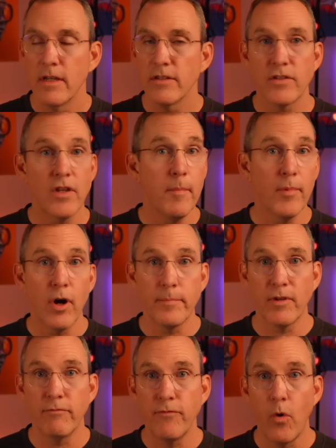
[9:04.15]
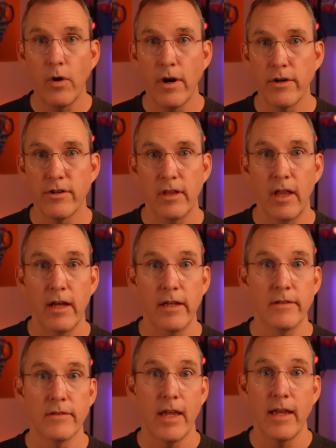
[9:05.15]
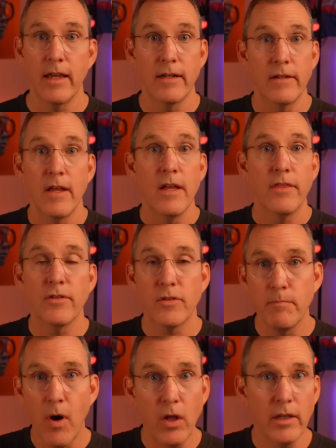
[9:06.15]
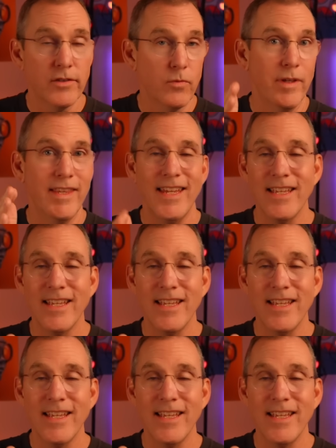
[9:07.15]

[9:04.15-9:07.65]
Some are up to 400 lines, and the smallest one,